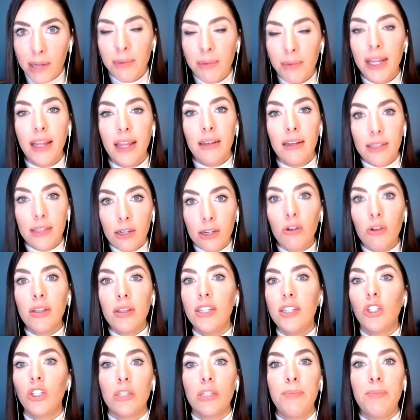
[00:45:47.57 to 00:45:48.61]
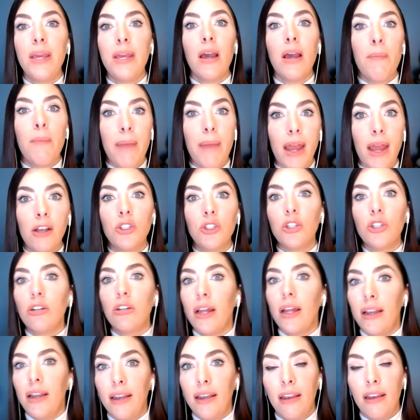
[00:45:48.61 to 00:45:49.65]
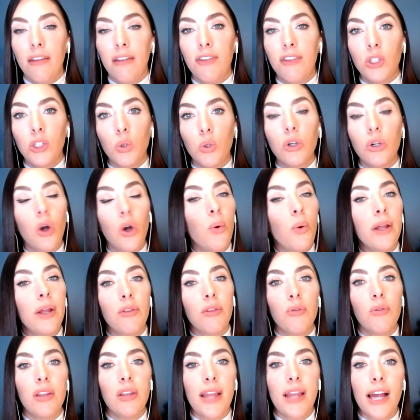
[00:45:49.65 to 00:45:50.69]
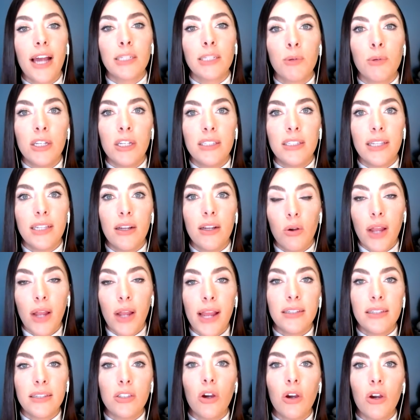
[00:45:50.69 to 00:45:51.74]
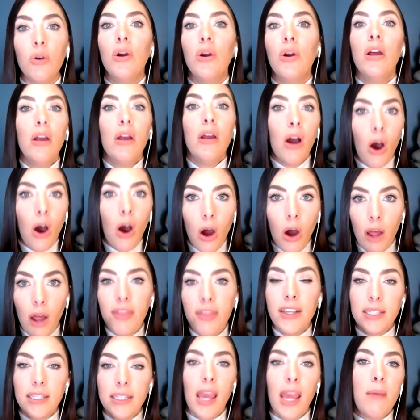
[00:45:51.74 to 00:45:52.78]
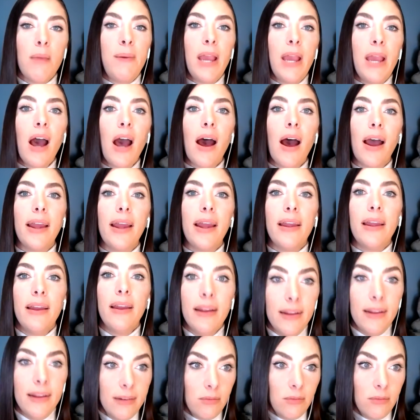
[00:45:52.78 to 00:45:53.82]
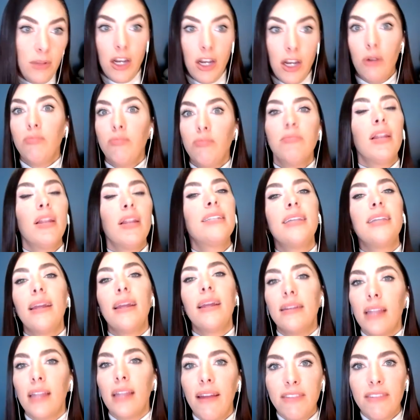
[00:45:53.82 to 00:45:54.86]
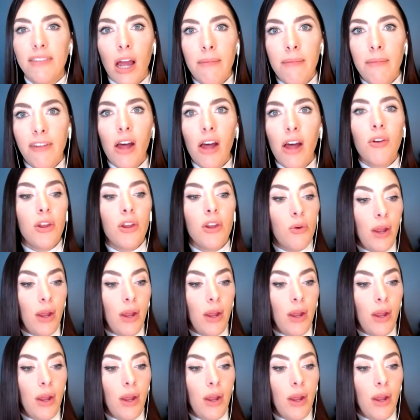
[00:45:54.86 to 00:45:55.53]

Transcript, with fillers: It can literally just be a manager and an individual going through the dashboard and saying, okay, so on this K P I, you know, let's say it's lifetime value.